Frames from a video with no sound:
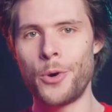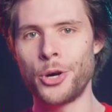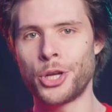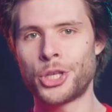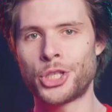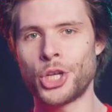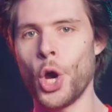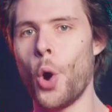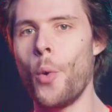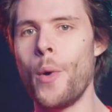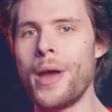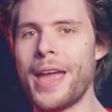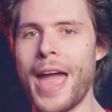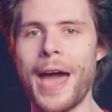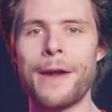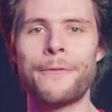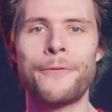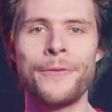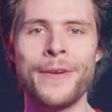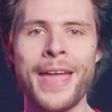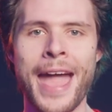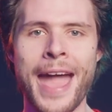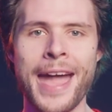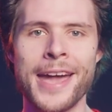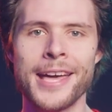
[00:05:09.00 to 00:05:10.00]
we're showing
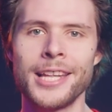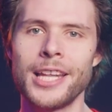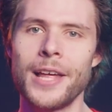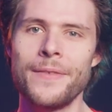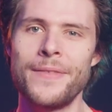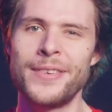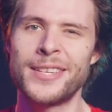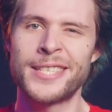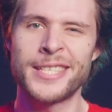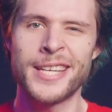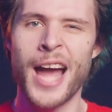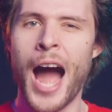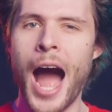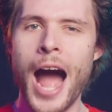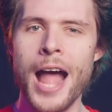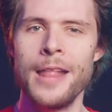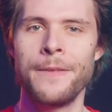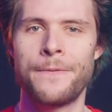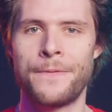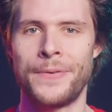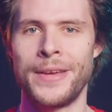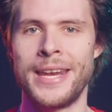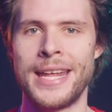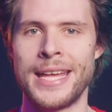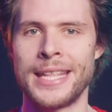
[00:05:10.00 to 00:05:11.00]
every angle of his
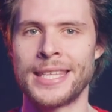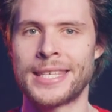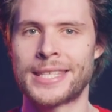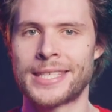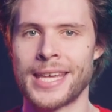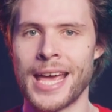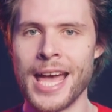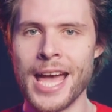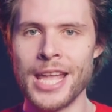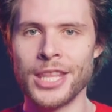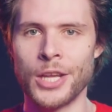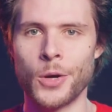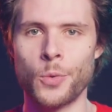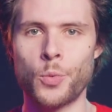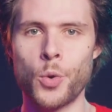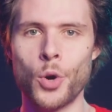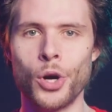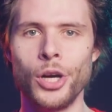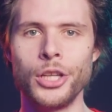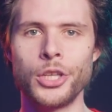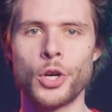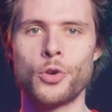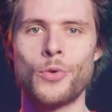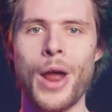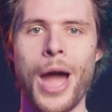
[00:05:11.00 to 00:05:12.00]
confidence. The
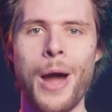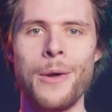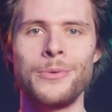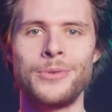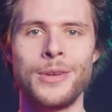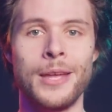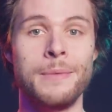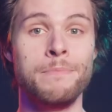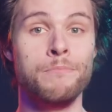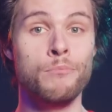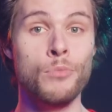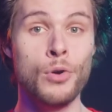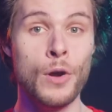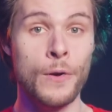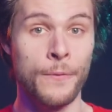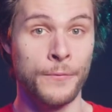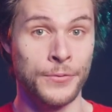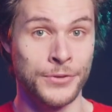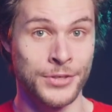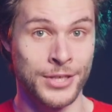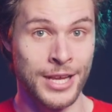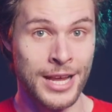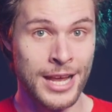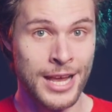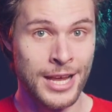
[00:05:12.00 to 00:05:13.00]
world around him
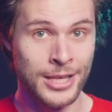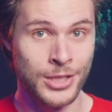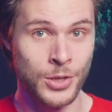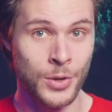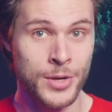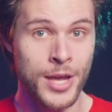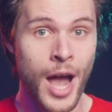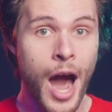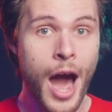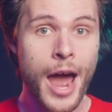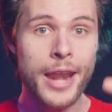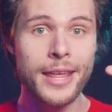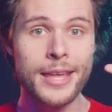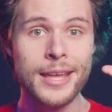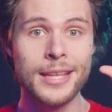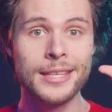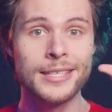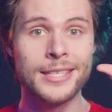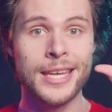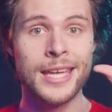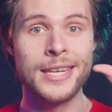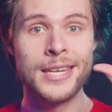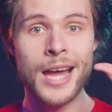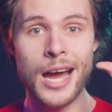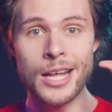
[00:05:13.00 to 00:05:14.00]
moves, so the
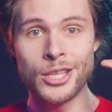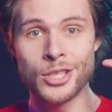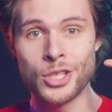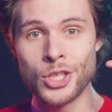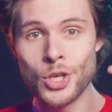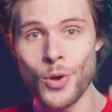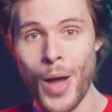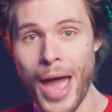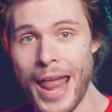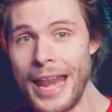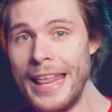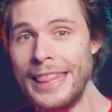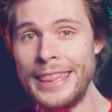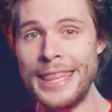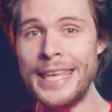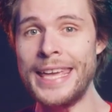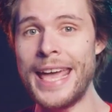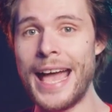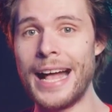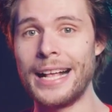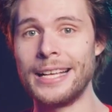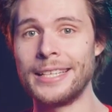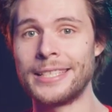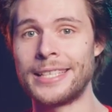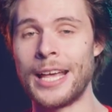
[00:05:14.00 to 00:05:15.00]
audience cannot do
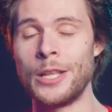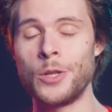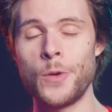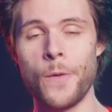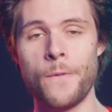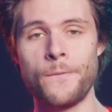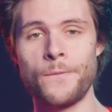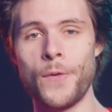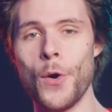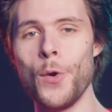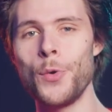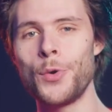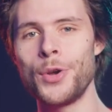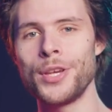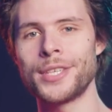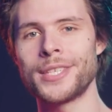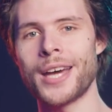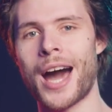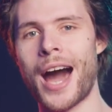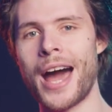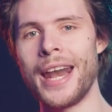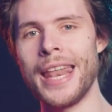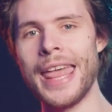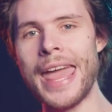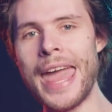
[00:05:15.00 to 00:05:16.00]
anything else than to focus
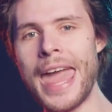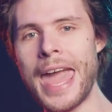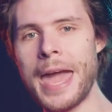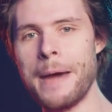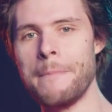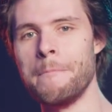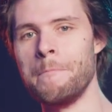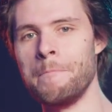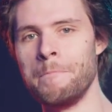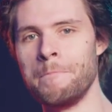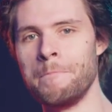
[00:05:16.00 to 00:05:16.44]
on him.